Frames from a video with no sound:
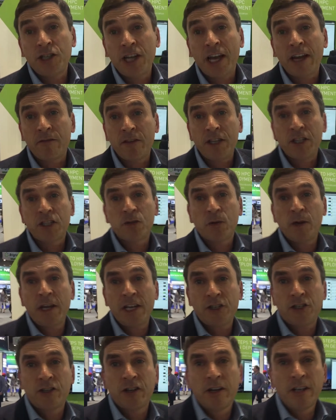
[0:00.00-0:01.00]

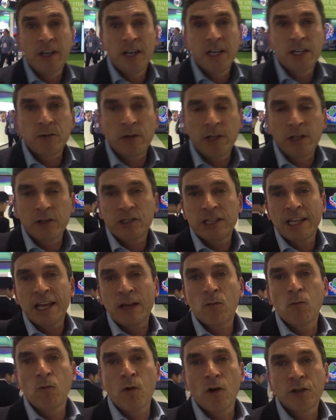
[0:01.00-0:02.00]
NVSwitch. So it looks like
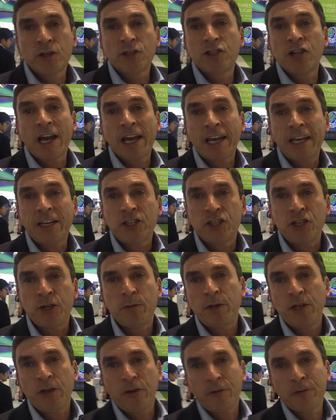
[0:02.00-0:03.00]
one giant GPU.